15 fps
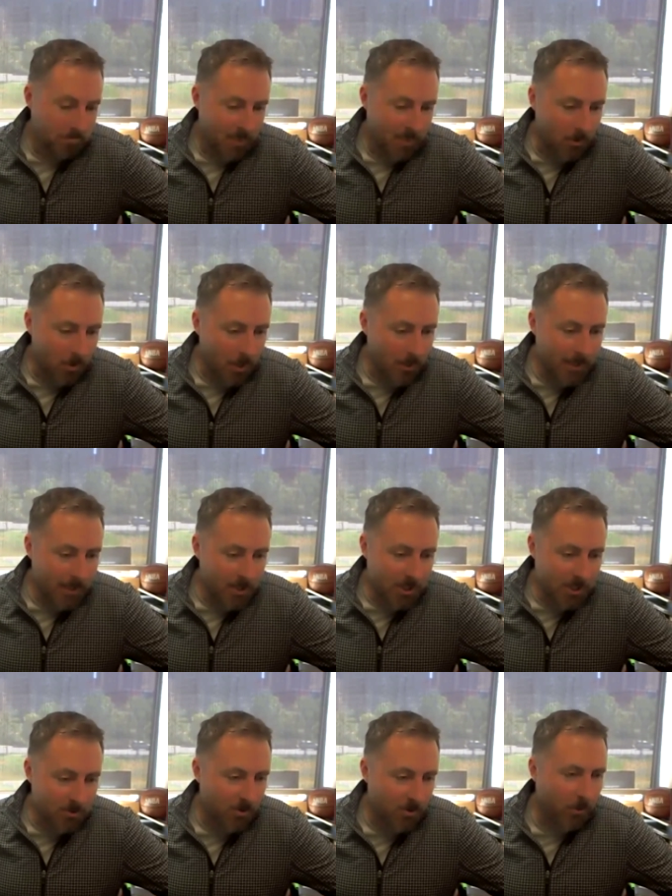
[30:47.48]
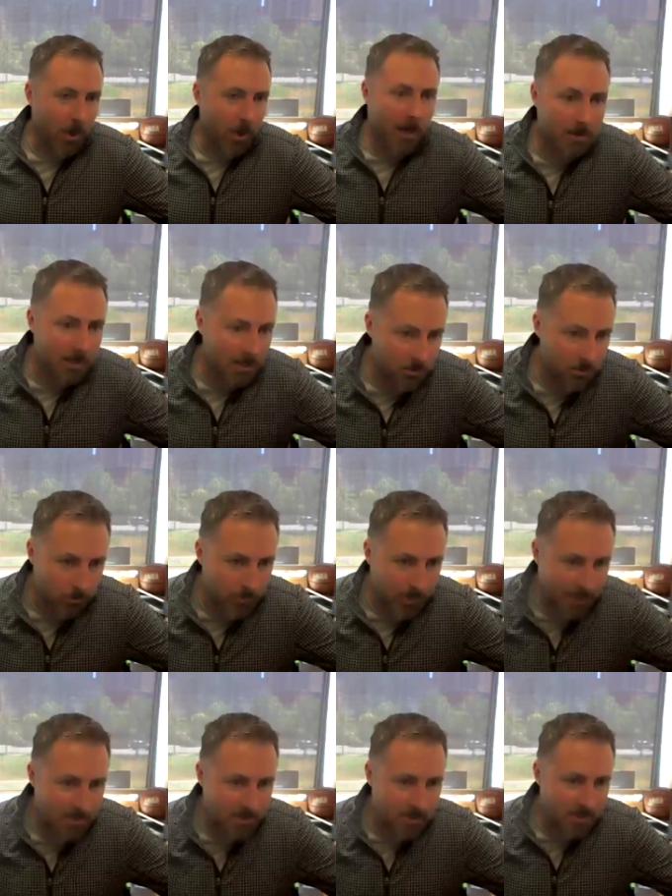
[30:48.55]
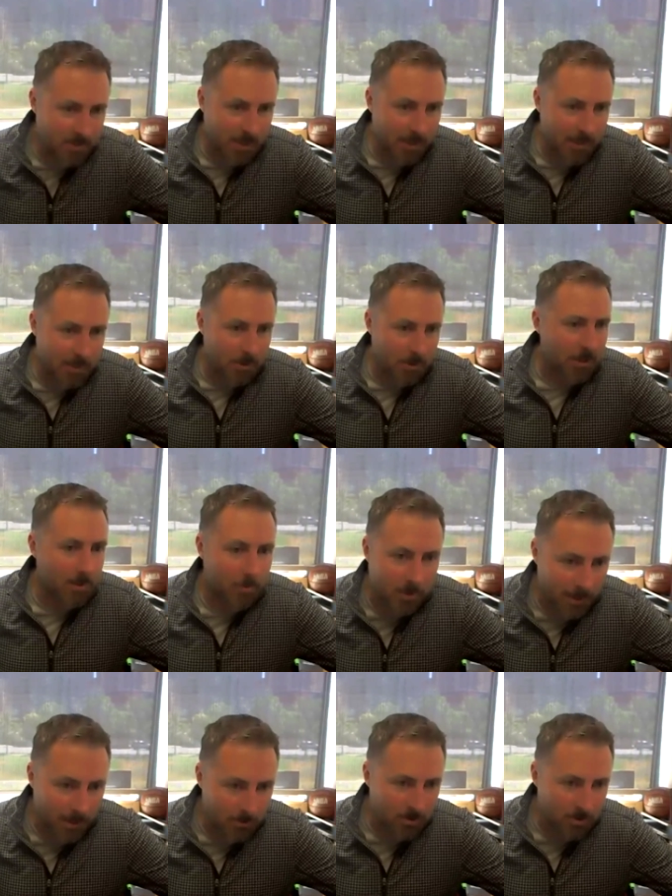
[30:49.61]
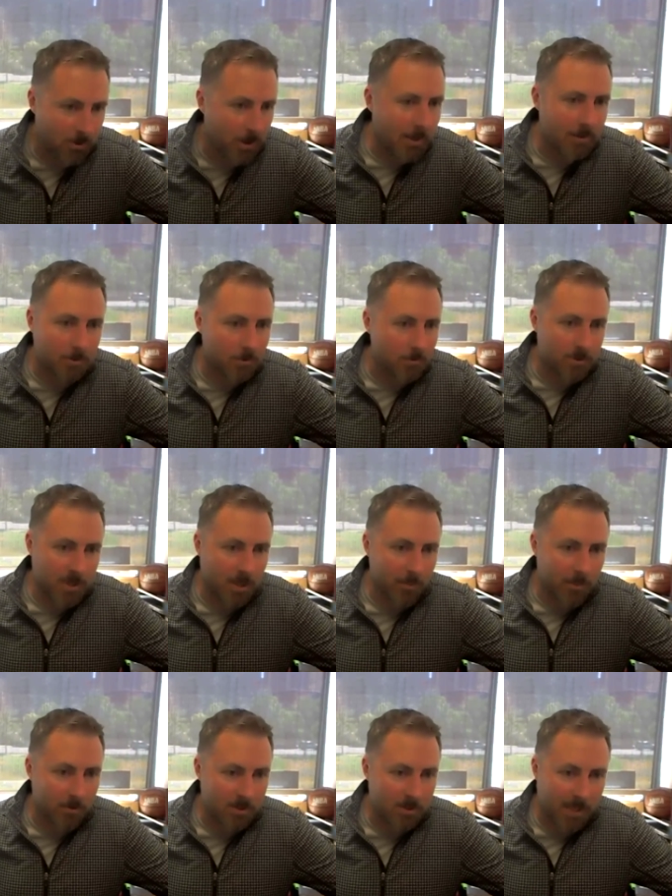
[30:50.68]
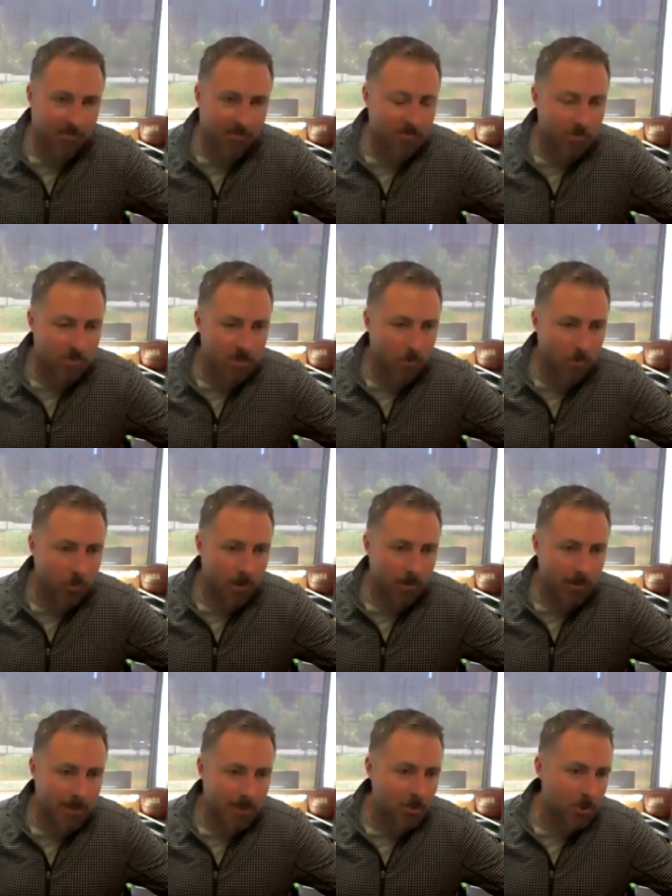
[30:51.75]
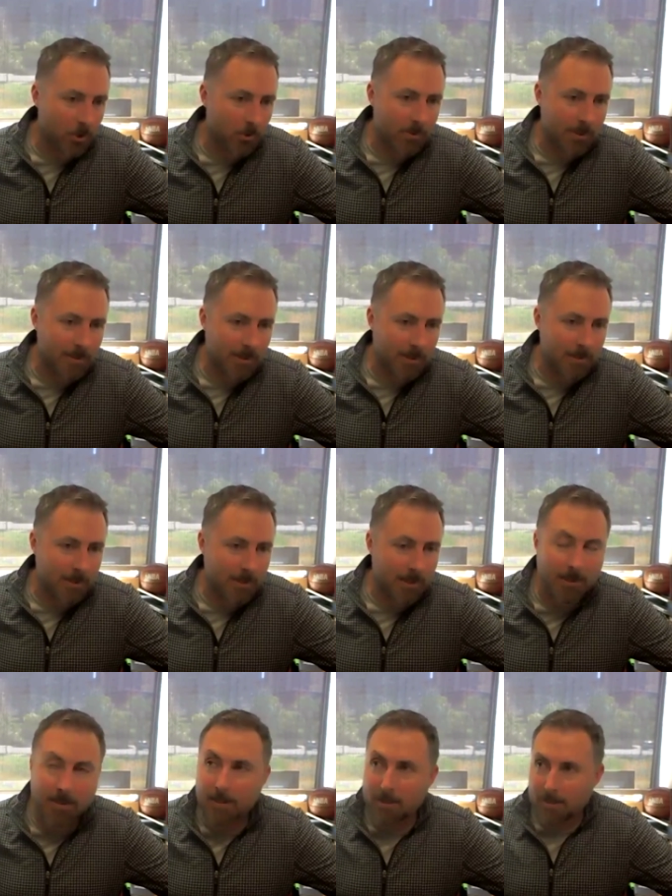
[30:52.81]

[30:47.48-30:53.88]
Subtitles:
a lot of the engineers thought these were based in science. A lot of the planners thought those numbers came from somewhere, and he showed that they didn't.